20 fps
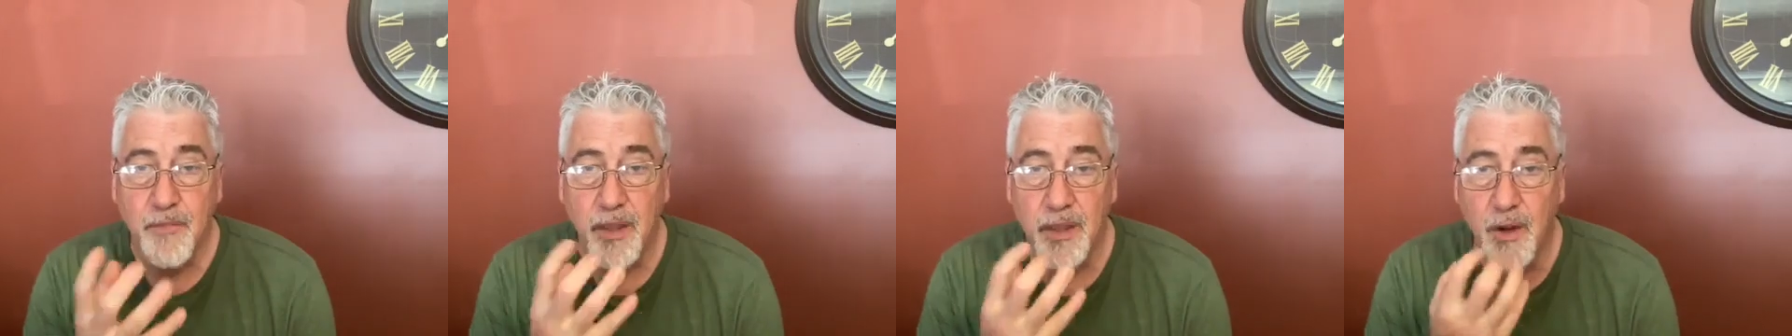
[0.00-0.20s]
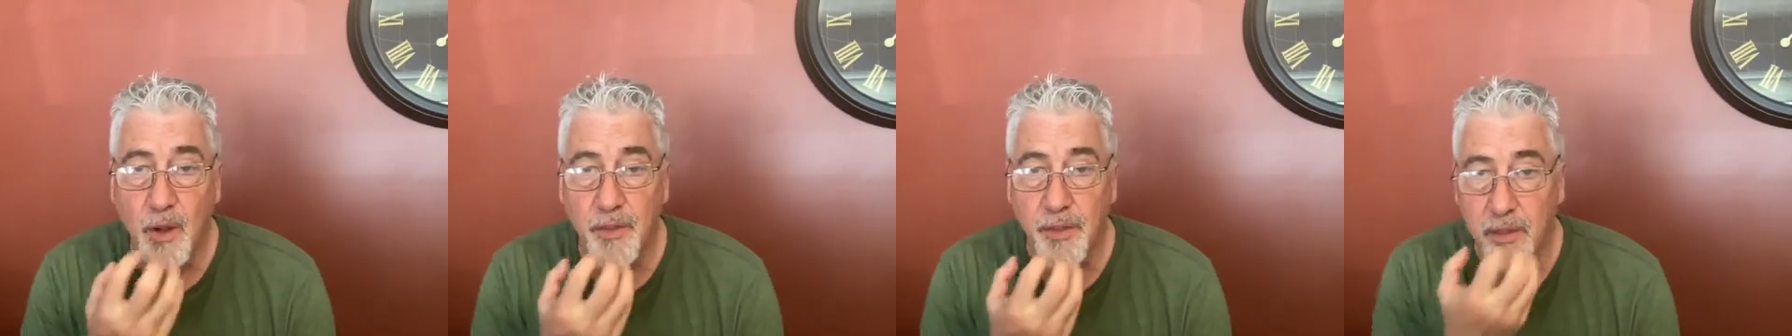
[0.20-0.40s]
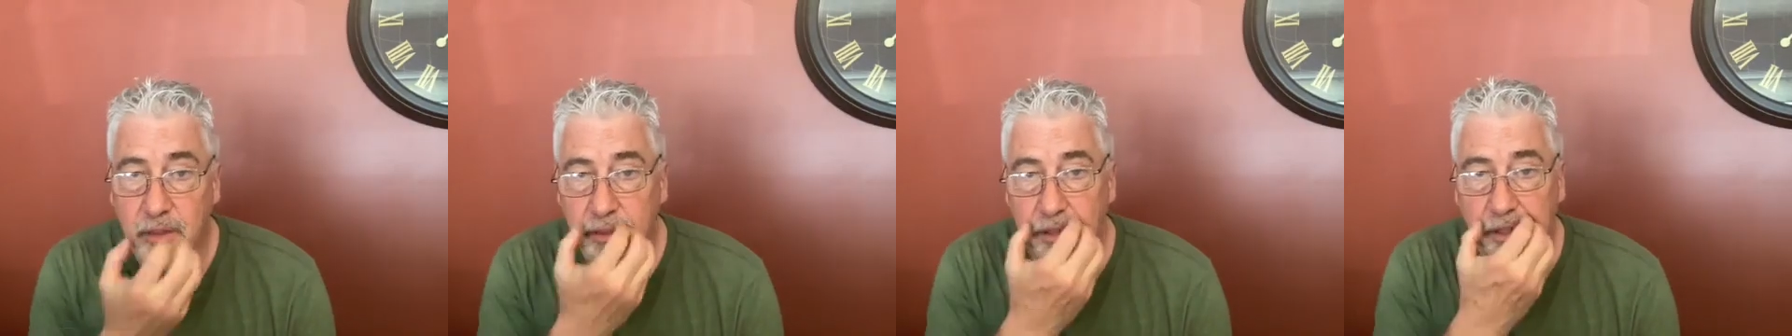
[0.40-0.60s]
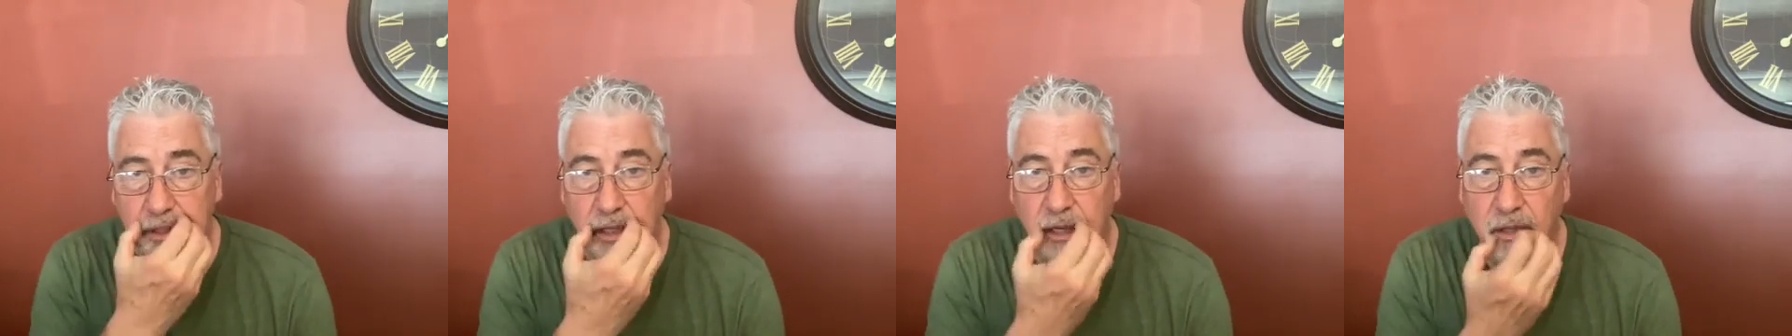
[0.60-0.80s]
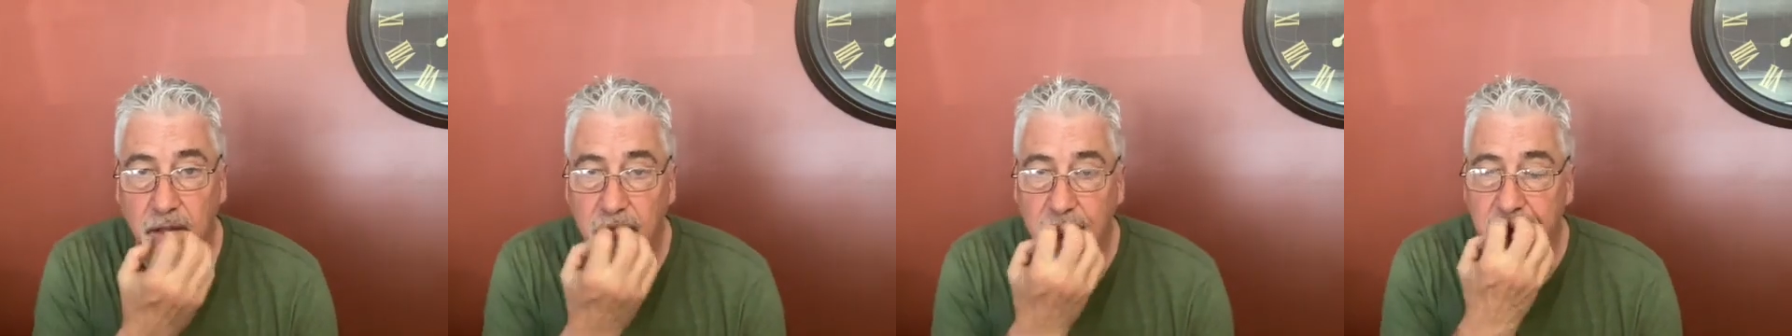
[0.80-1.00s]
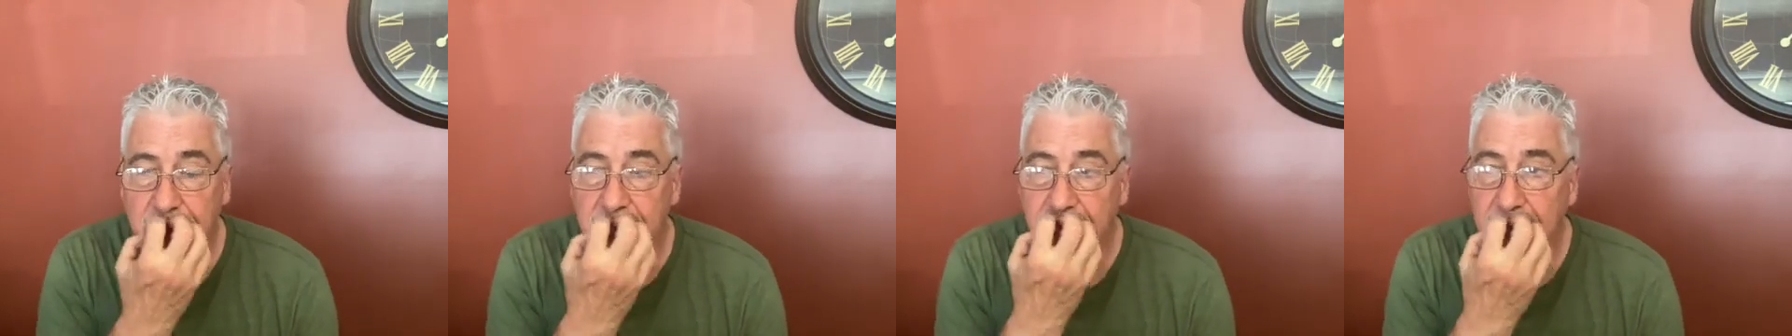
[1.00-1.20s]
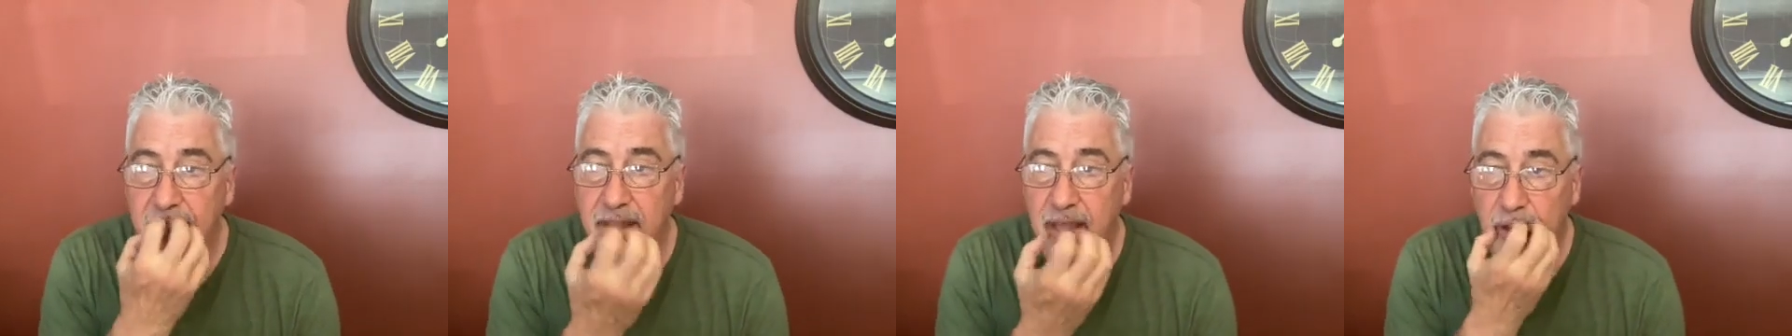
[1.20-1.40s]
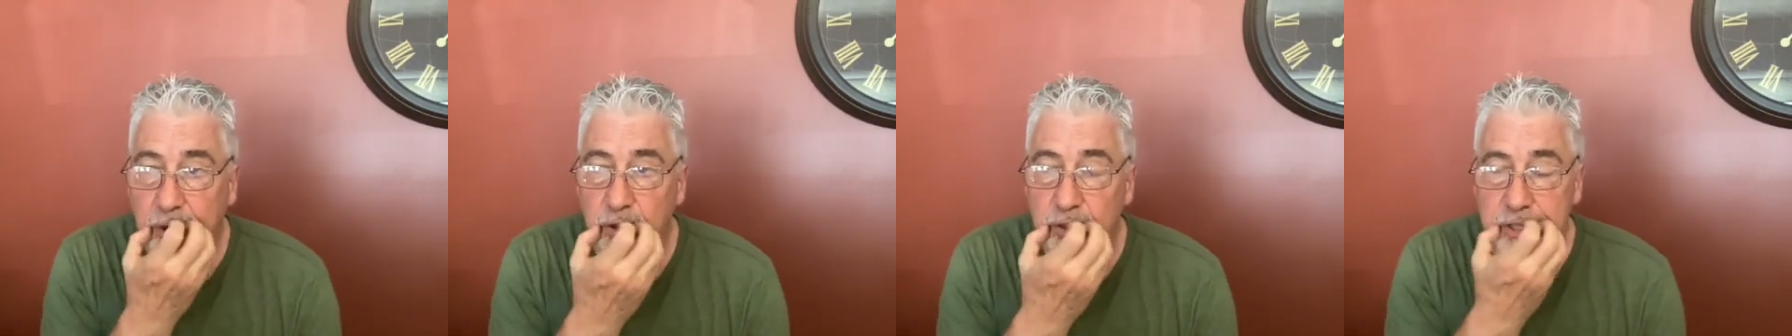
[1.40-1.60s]
you know, the, the little thing
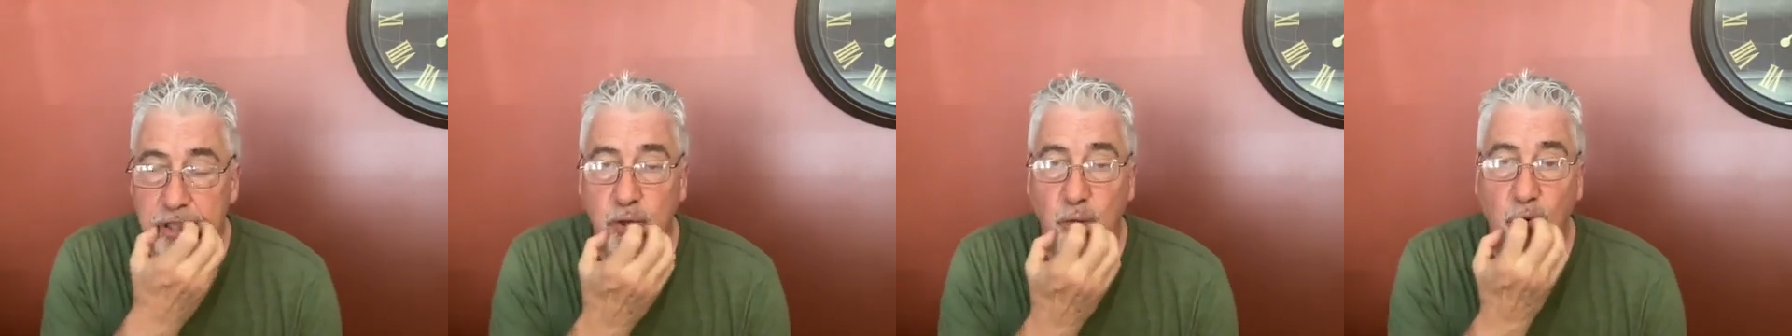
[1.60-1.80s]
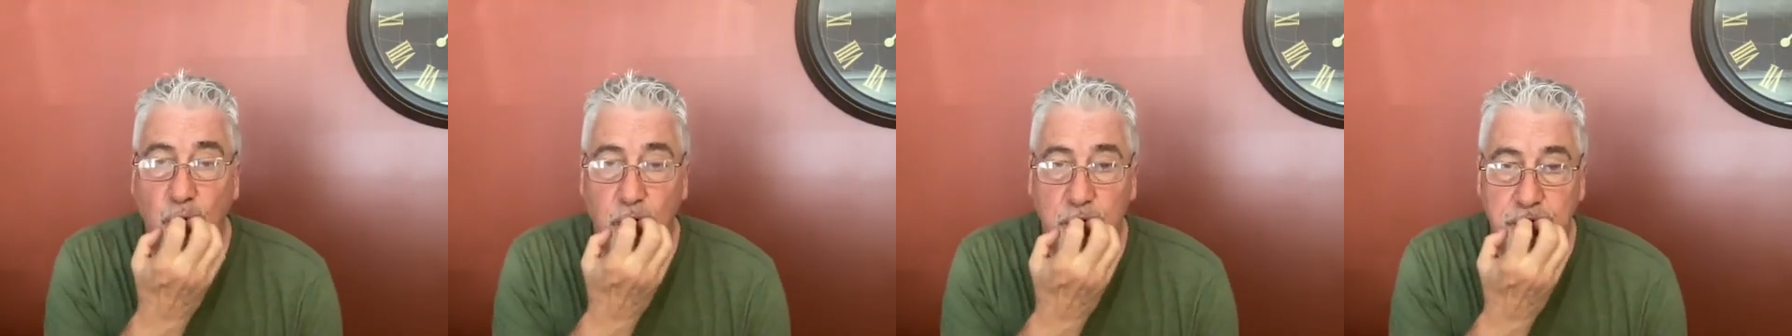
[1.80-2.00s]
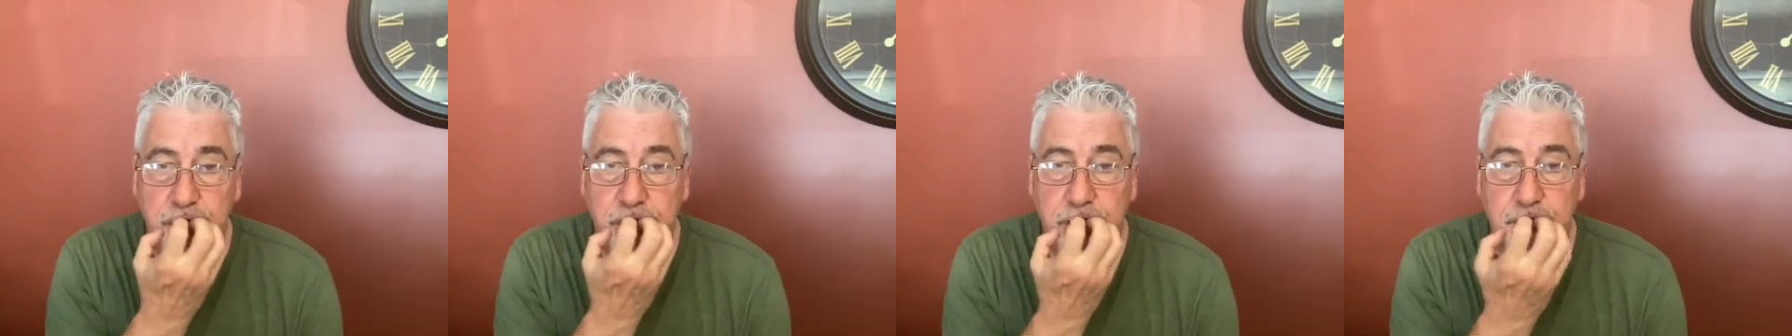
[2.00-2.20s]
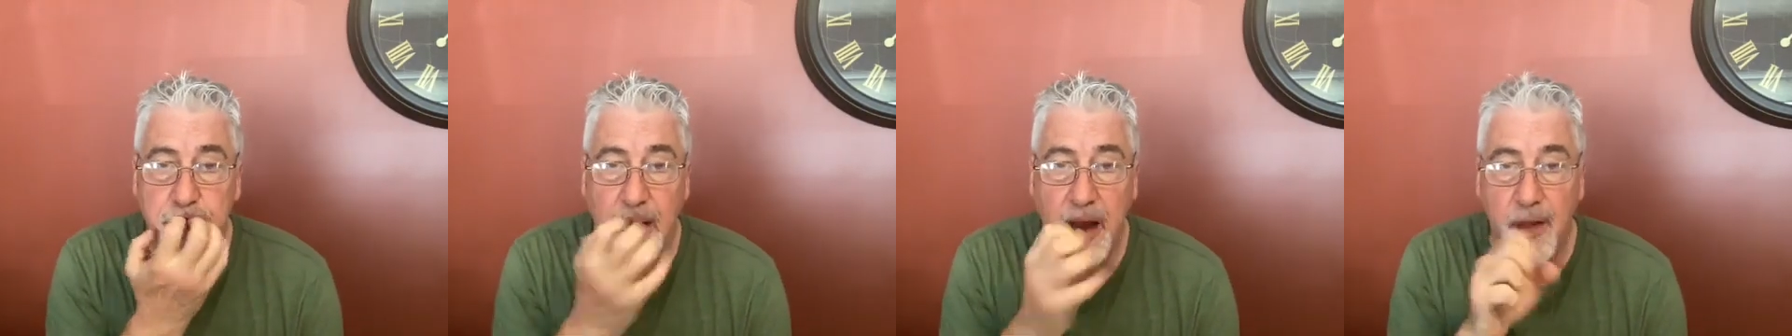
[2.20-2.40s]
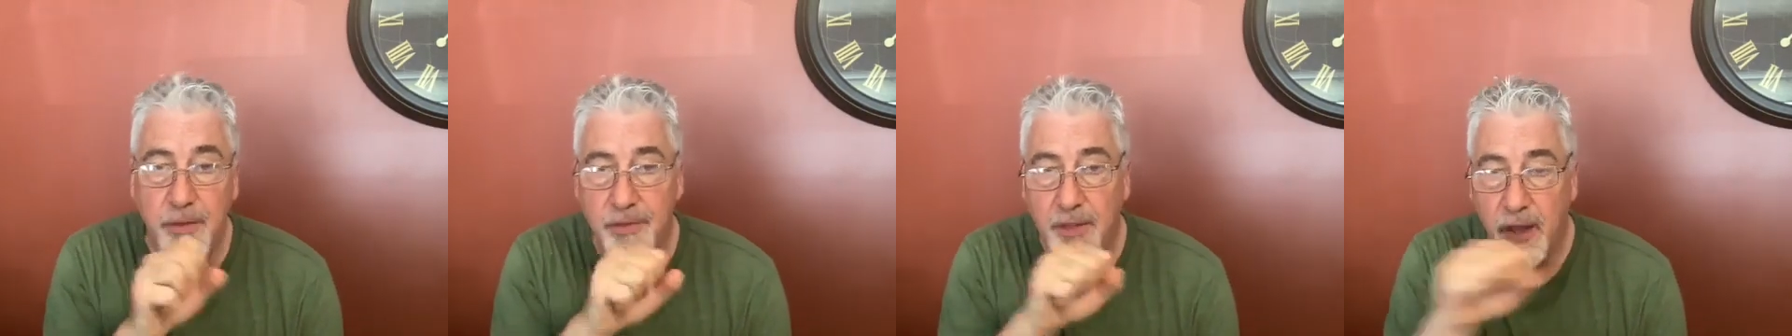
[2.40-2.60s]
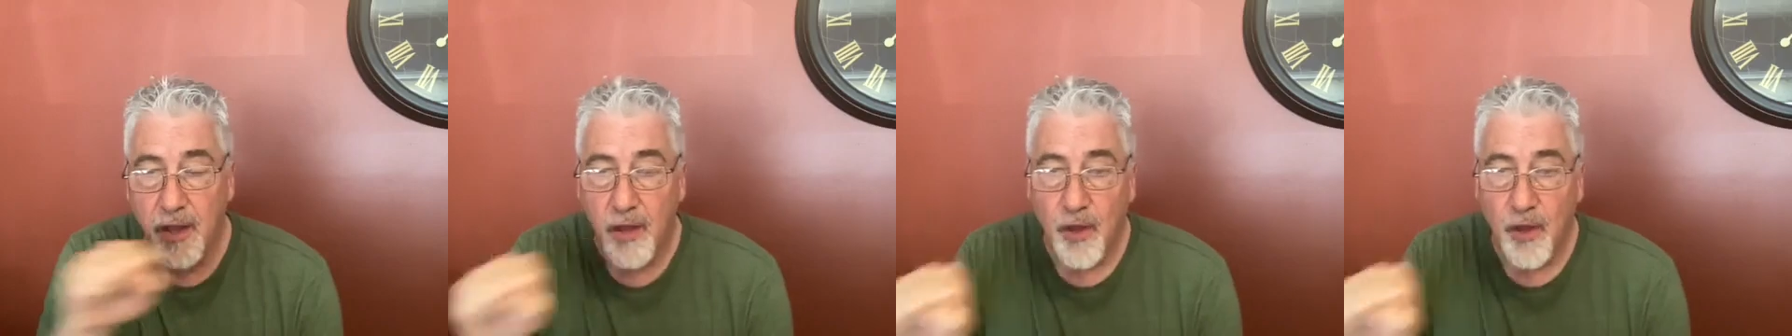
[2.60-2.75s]
that goes into a horse's mouth.